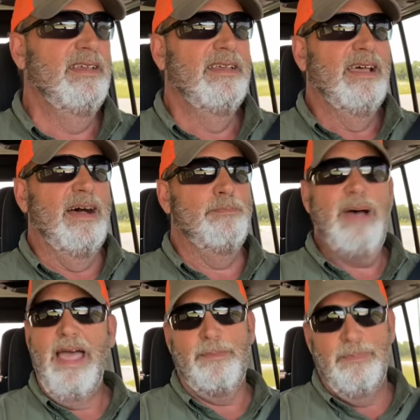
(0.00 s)
I'm
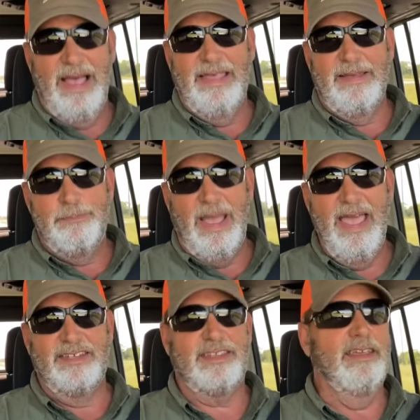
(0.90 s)
back by the
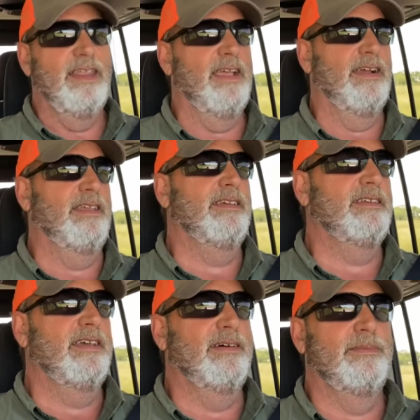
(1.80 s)
basket area.
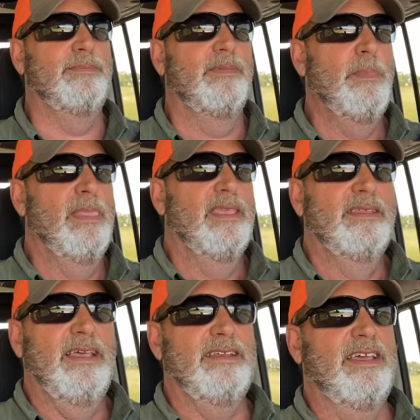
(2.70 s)
Now,
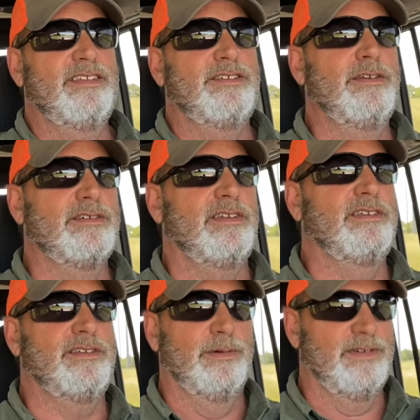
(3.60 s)
that's usually
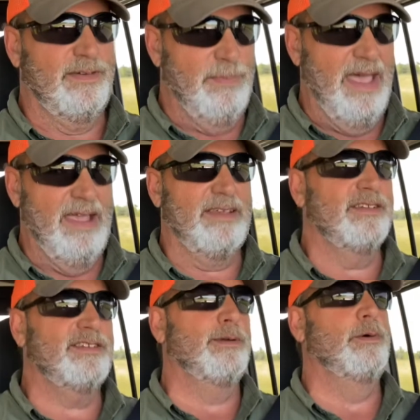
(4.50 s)
towards the back of the
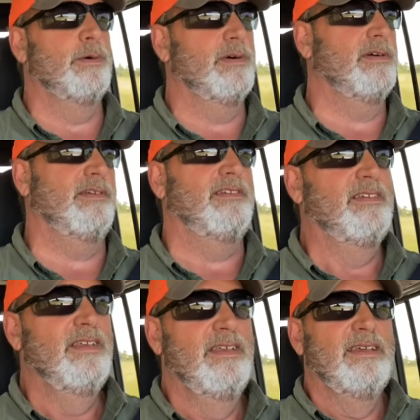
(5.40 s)
store, and
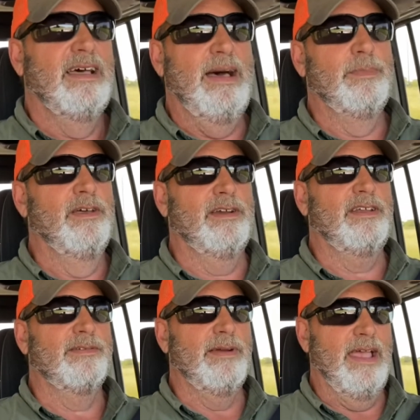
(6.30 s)
I'm
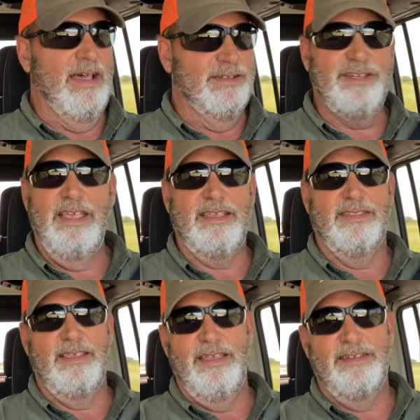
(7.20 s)
looking around, checking
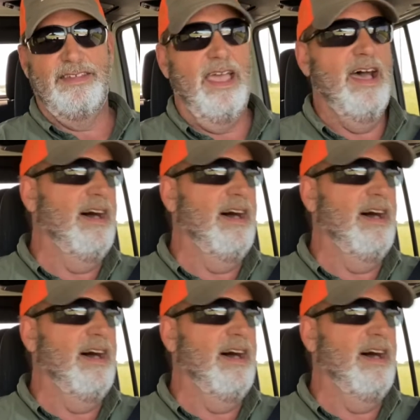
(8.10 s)
things out,